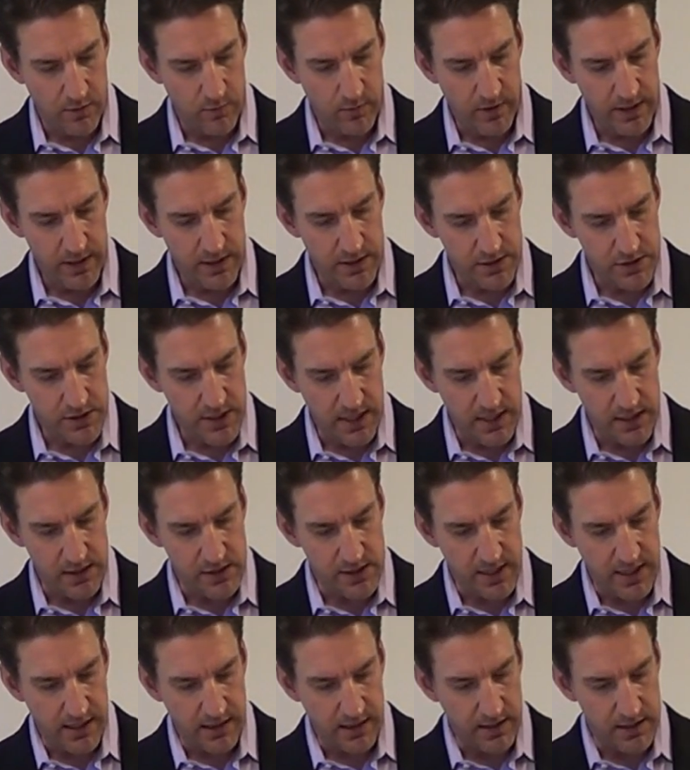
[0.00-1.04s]
we can
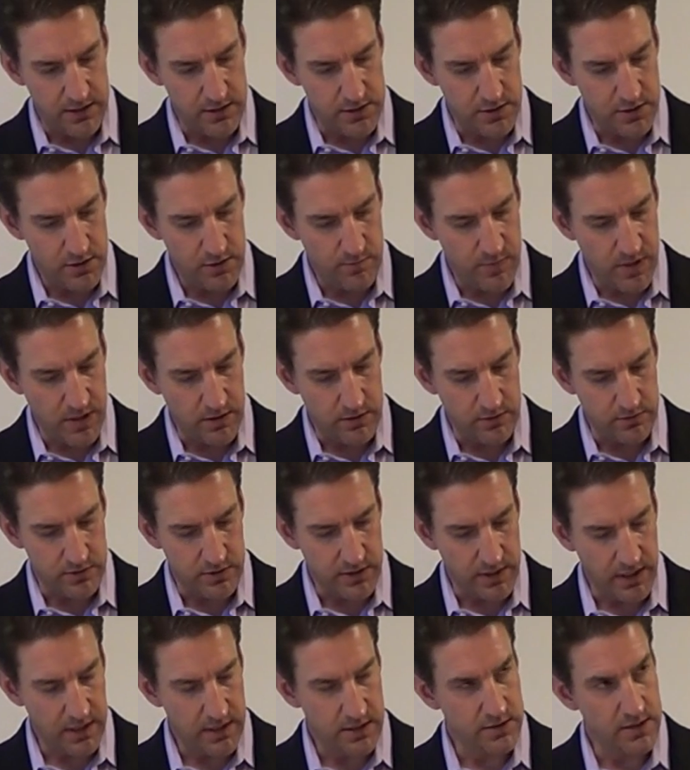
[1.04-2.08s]
change how these two
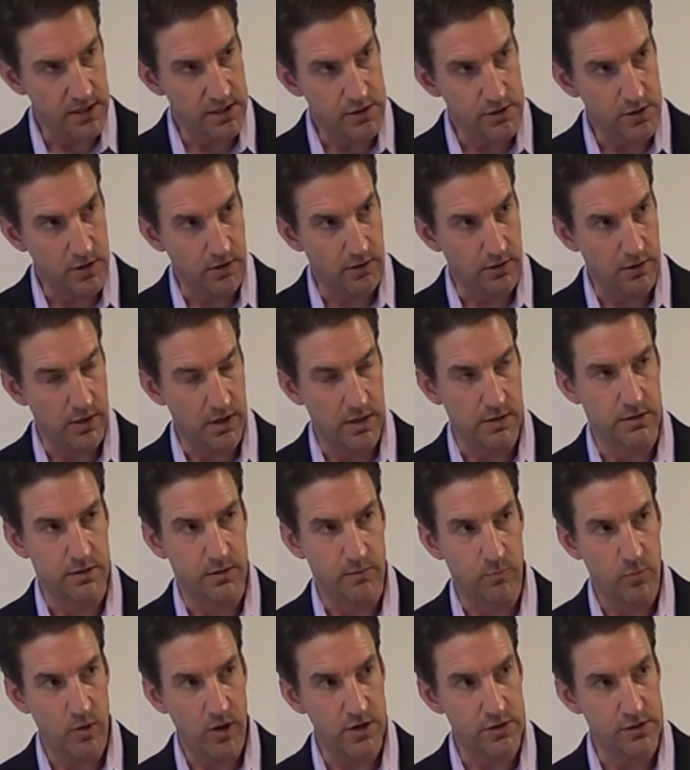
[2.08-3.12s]
bones kiss each other
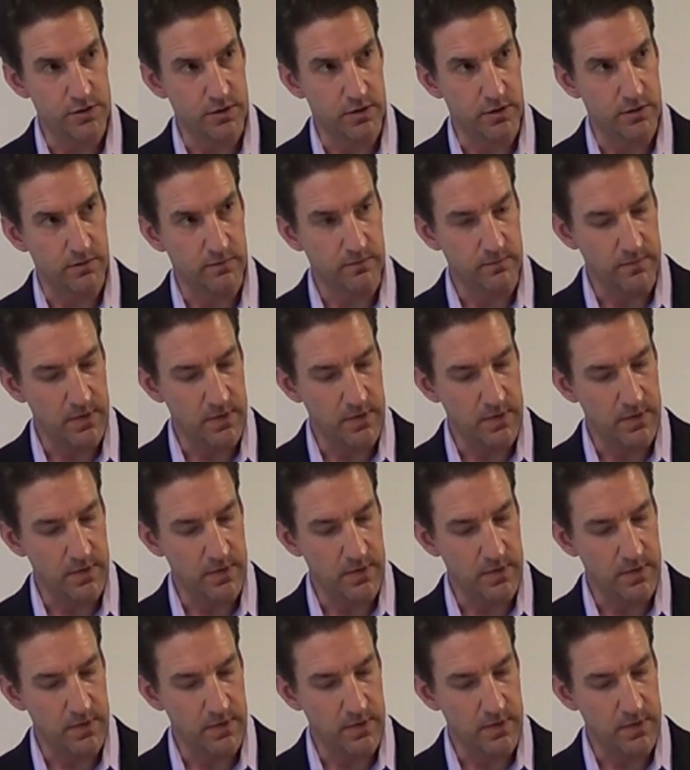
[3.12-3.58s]
under pressure.